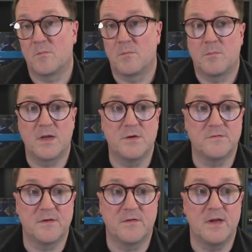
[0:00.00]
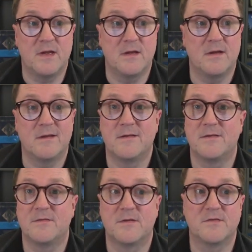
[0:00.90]
by using the
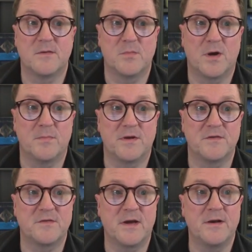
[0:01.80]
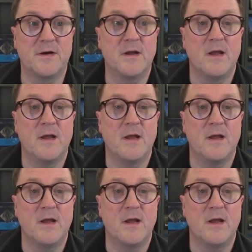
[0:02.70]
Simple Object Designer.